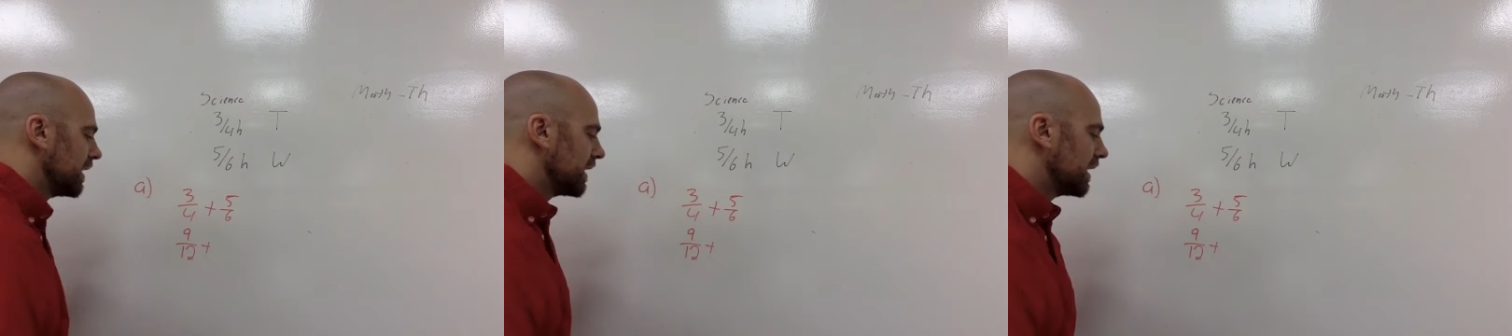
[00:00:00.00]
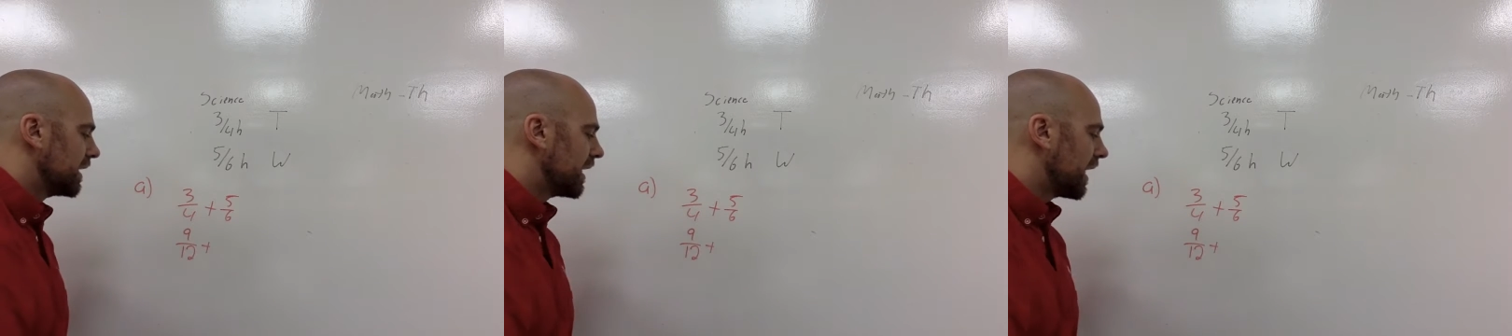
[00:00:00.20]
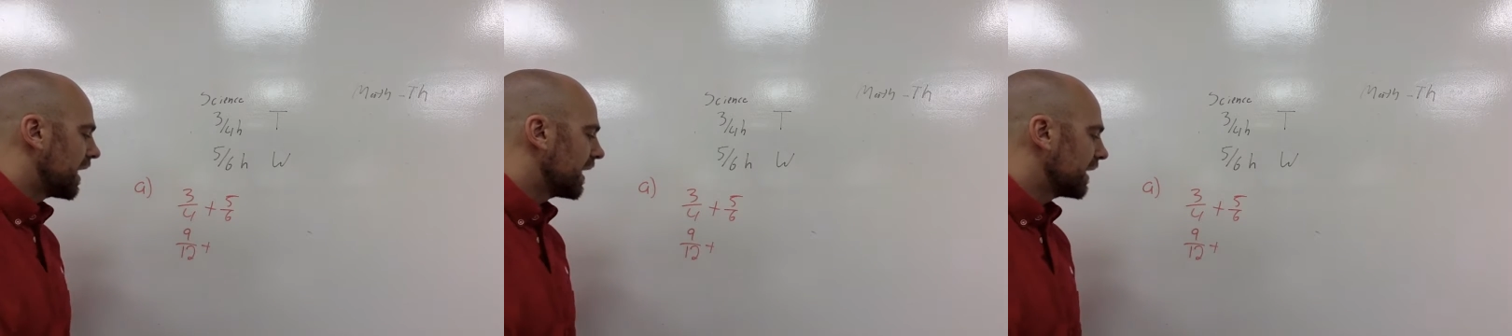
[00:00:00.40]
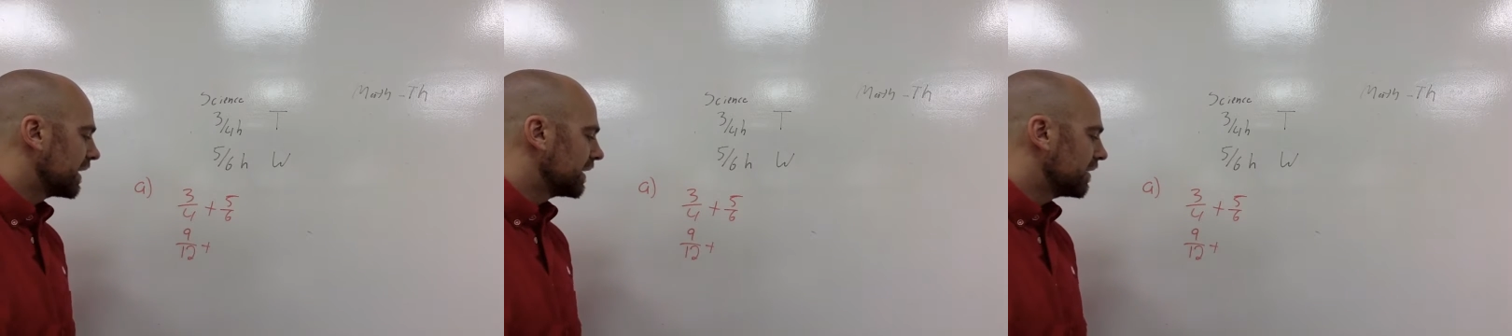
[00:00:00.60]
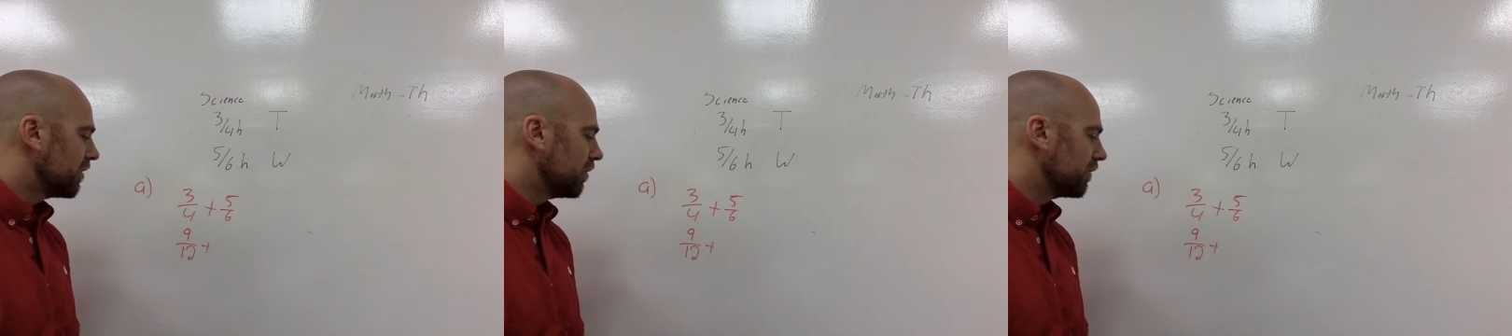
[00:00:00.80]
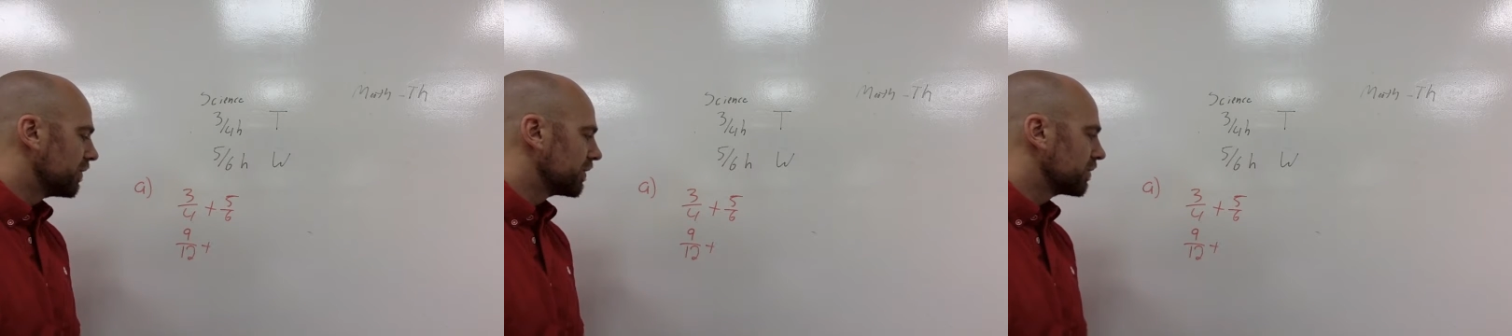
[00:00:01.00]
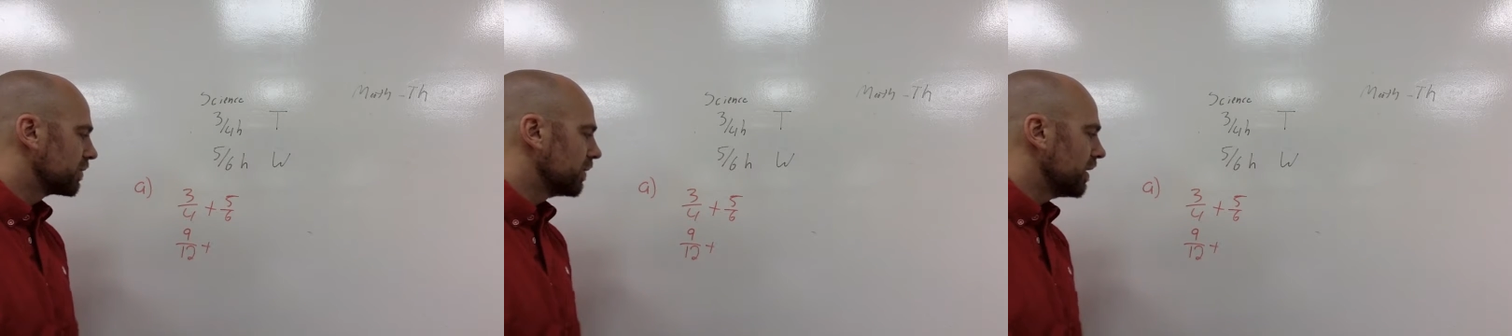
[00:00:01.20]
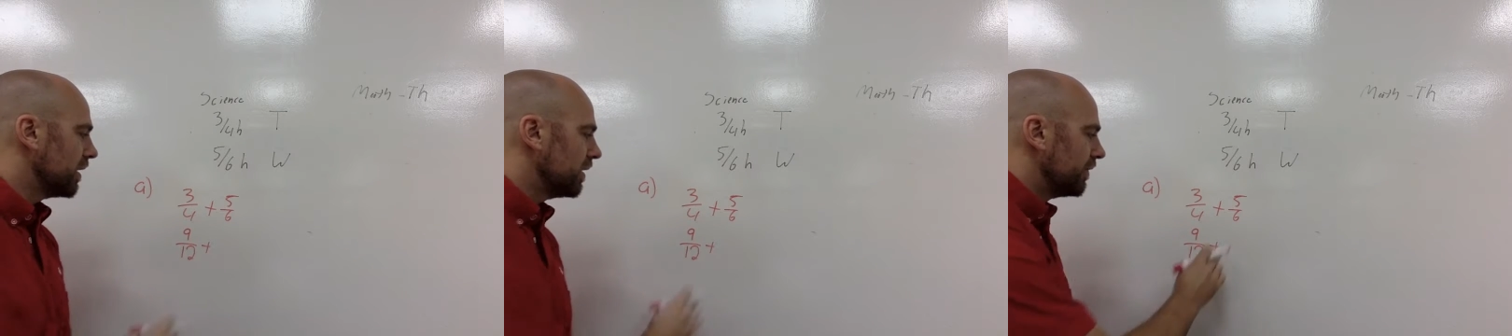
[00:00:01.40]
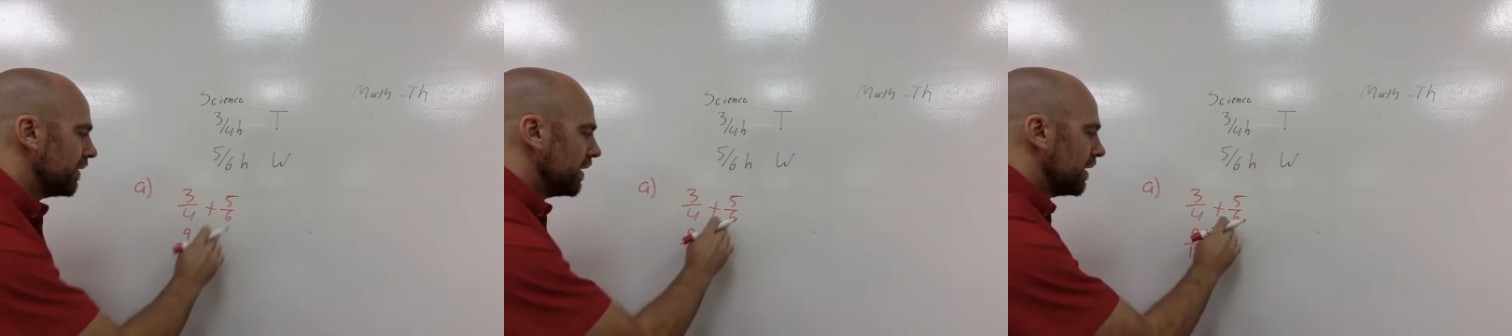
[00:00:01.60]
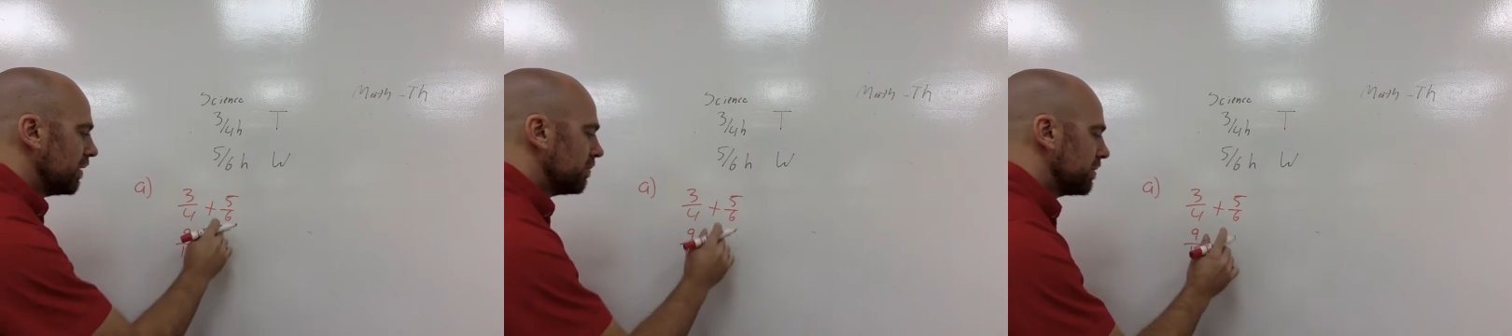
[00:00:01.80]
9/12,